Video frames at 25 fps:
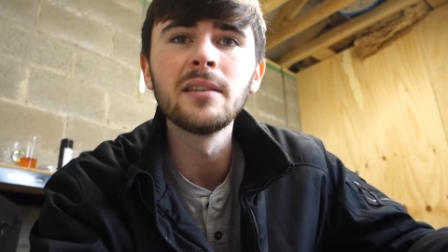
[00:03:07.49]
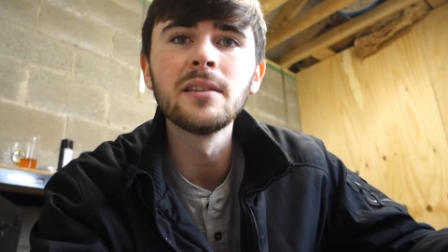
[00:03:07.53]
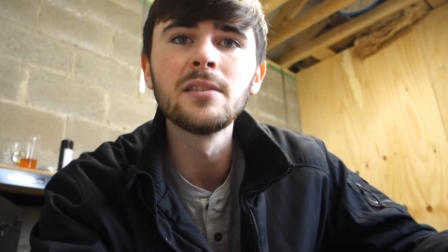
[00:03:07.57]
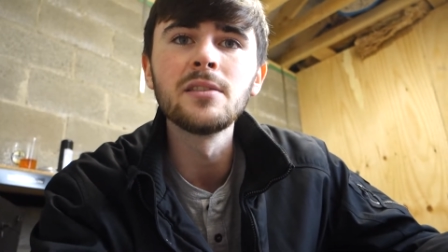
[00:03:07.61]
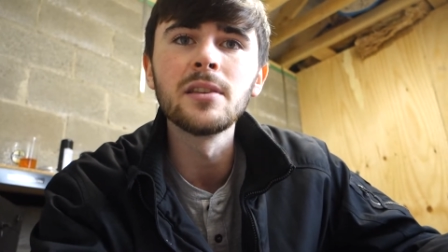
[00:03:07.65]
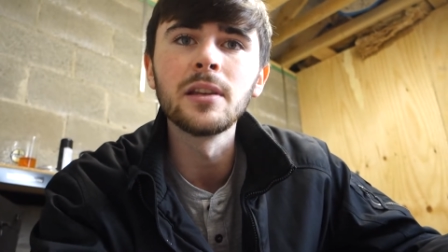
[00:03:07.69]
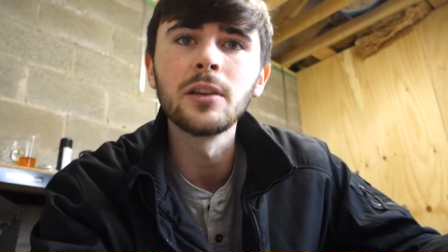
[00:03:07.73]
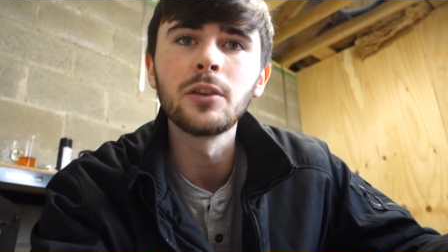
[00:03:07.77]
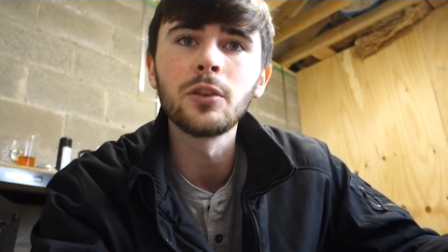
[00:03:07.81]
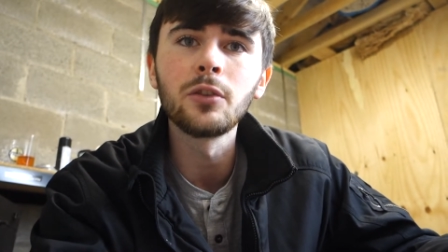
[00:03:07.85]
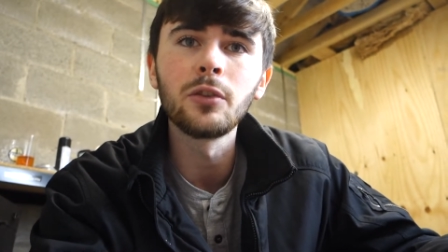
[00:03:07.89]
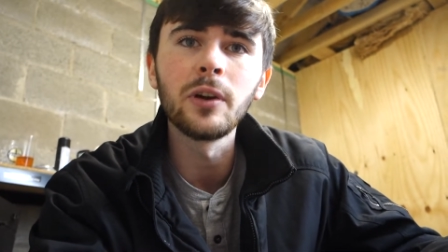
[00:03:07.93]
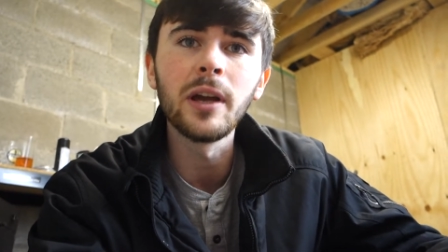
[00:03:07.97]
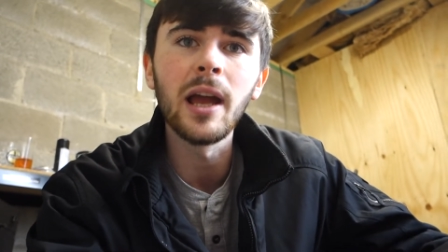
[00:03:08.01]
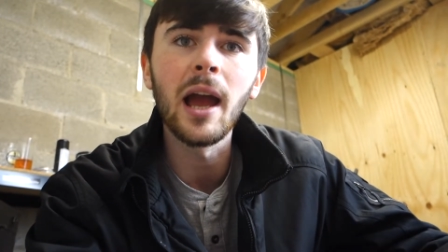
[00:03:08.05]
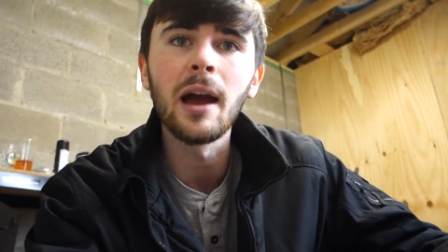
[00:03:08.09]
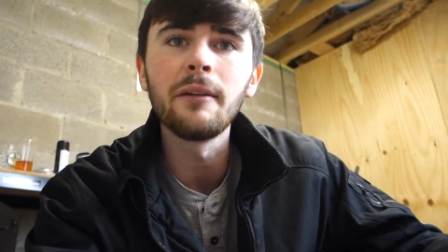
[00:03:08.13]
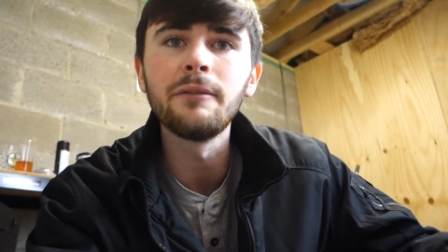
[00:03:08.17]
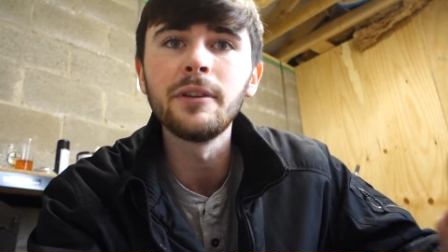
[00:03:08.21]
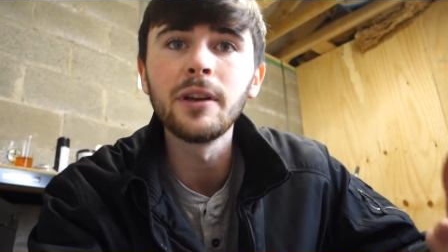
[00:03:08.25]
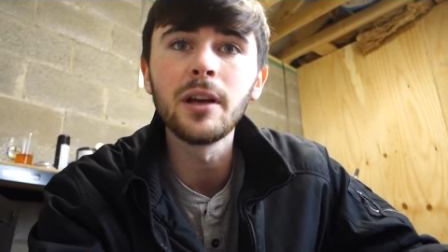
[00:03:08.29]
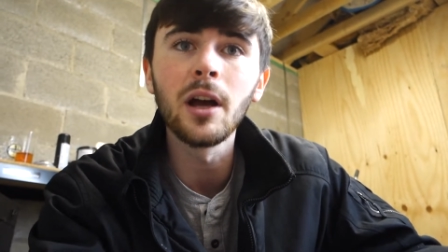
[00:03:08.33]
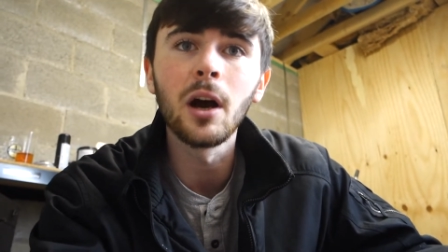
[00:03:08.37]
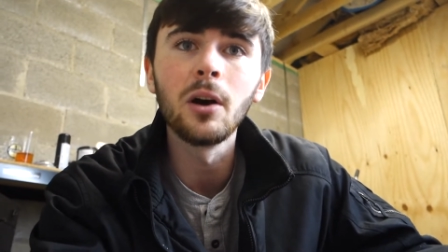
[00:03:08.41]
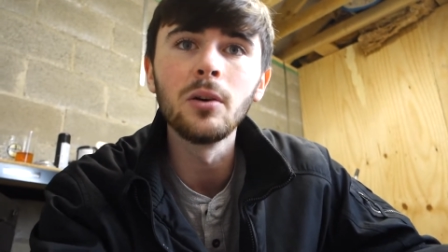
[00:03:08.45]
It's like 3
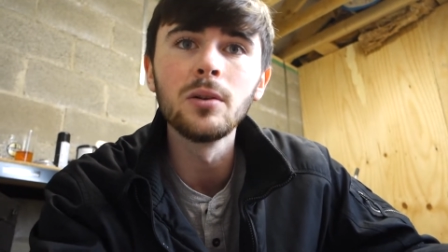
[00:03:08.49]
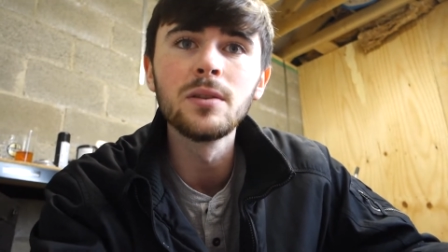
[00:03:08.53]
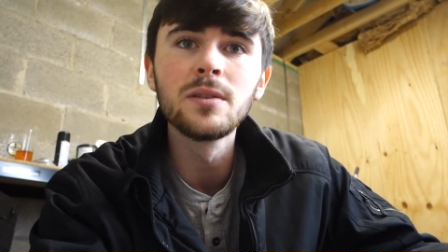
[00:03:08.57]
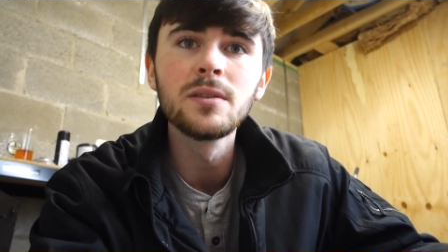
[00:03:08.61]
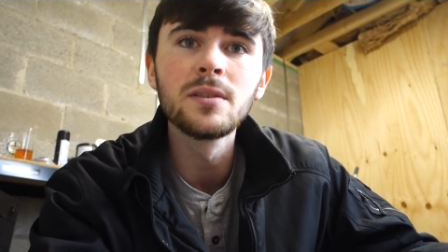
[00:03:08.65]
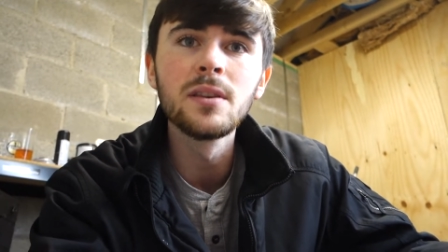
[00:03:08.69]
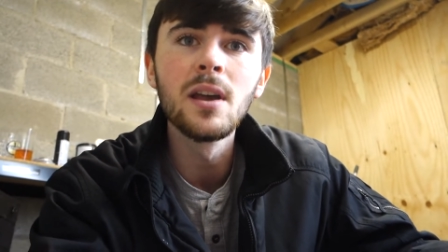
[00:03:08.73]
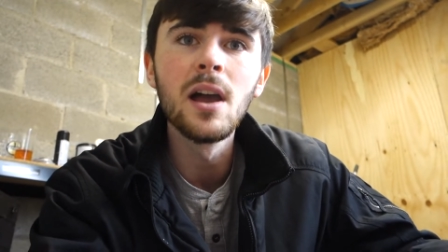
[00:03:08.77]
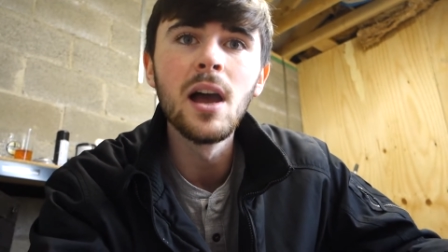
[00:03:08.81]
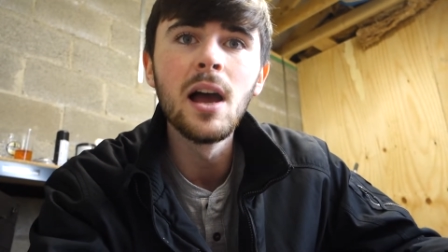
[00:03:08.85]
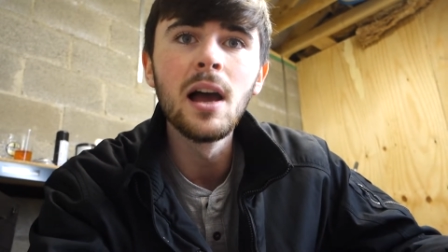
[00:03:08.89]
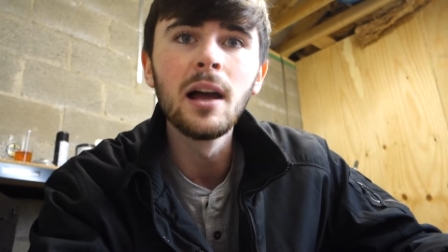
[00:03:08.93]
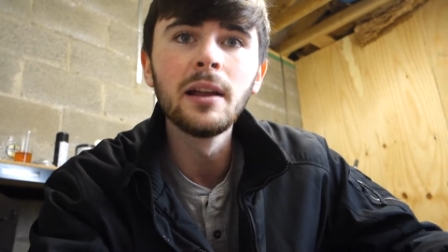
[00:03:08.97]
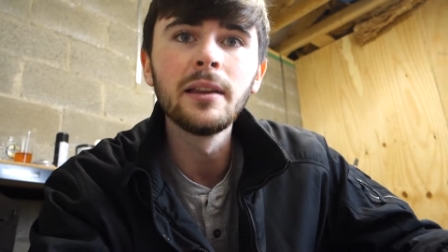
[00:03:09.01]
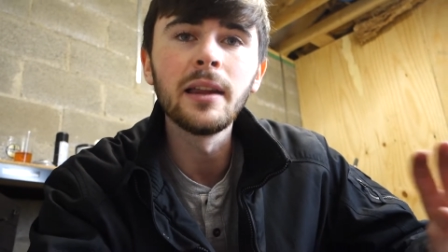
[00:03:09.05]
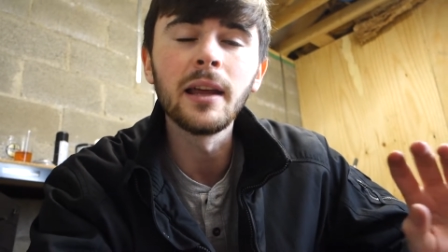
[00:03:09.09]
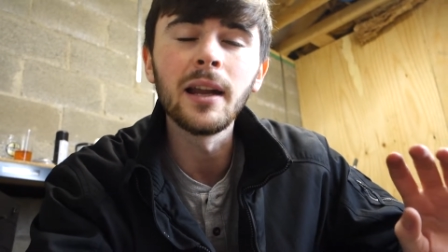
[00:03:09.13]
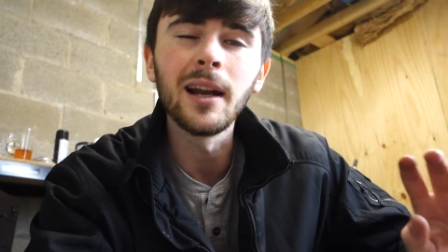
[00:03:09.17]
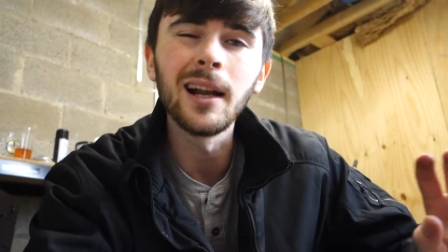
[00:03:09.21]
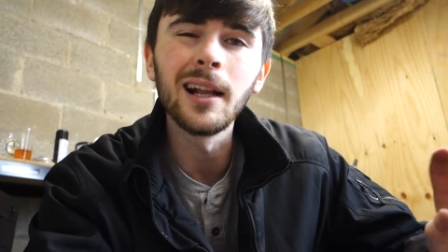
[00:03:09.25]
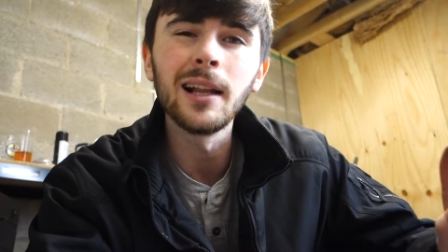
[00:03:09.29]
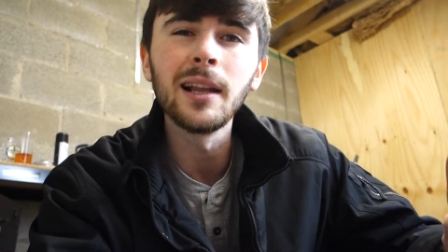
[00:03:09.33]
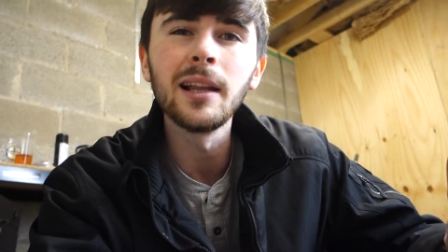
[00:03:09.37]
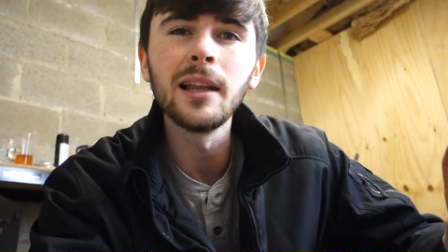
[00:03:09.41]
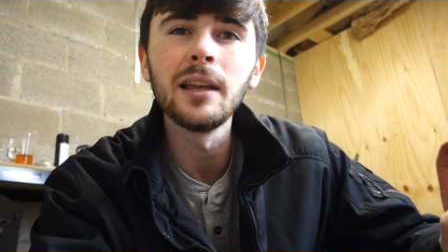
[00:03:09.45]
heavy coats, then
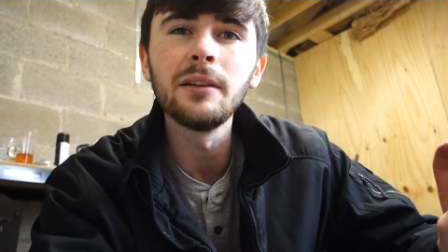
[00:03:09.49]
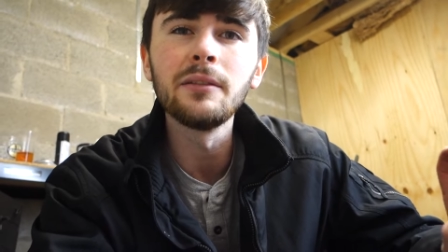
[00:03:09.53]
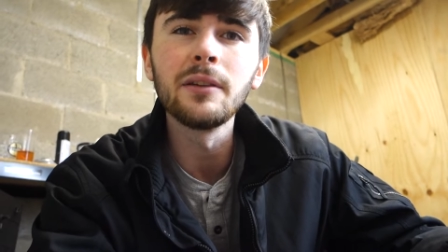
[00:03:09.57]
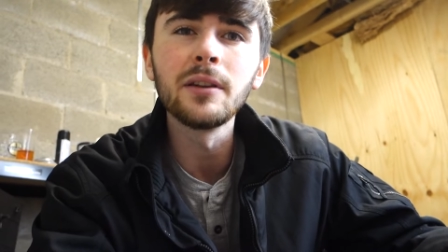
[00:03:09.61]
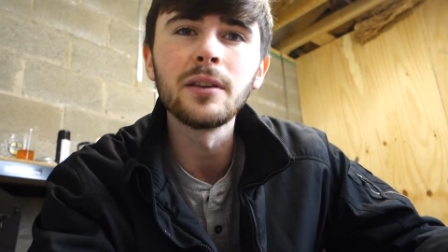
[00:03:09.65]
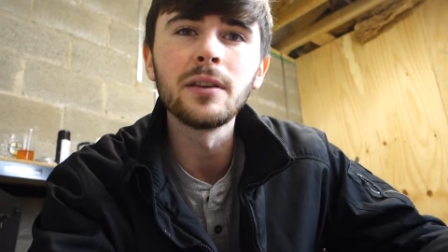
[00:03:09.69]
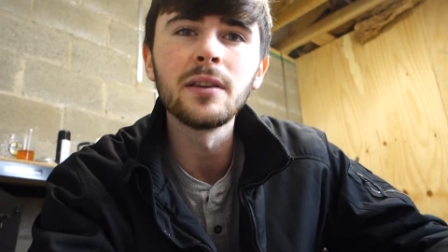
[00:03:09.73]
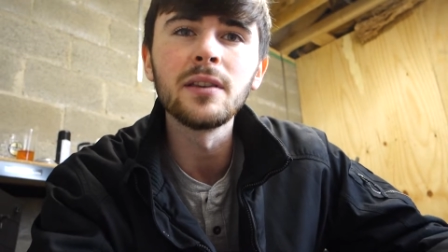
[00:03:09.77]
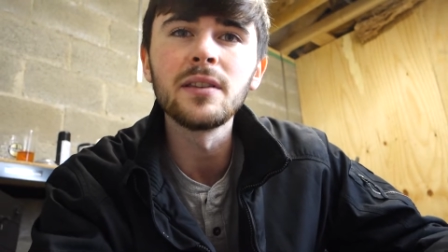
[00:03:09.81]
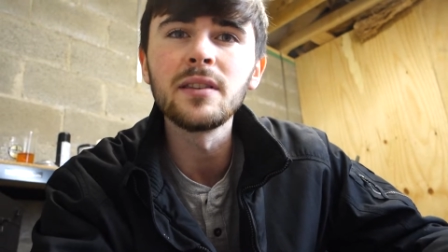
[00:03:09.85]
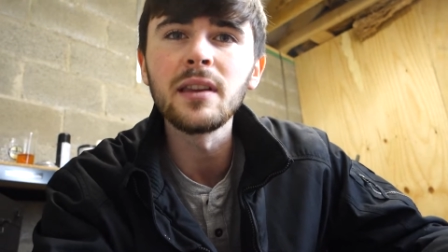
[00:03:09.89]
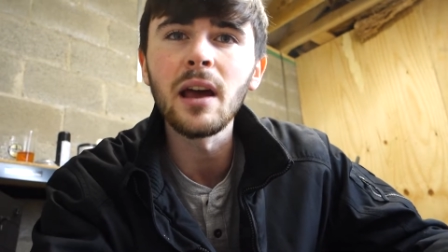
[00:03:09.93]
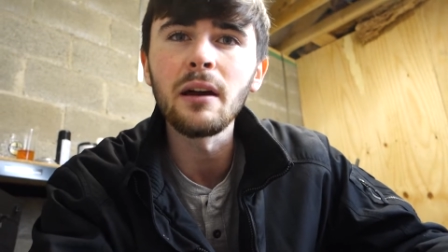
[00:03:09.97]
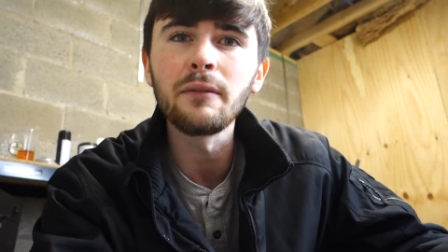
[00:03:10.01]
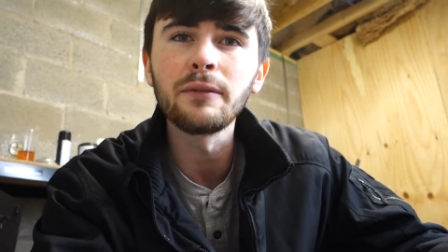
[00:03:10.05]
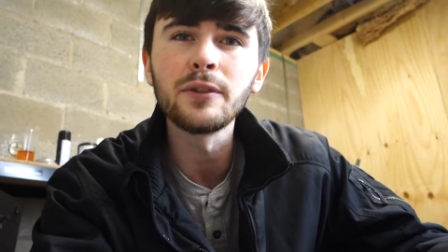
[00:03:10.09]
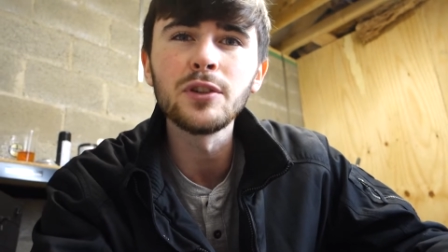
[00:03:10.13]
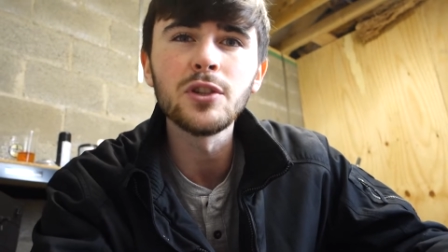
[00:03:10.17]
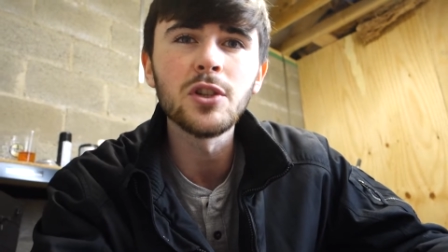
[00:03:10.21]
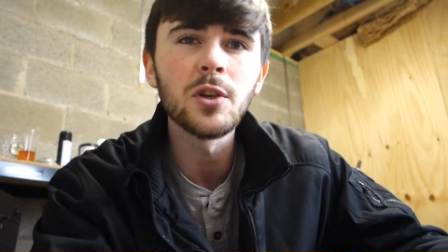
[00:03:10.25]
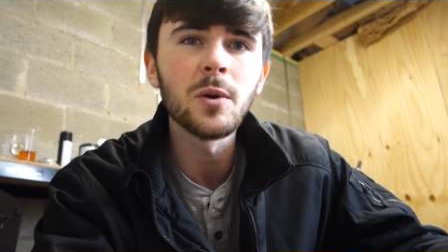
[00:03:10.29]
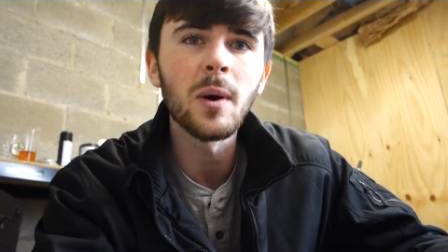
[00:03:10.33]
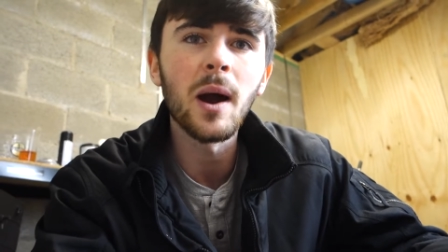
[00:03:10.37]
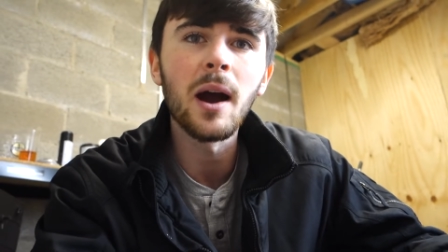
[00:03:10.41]
I'll leave it to set for 2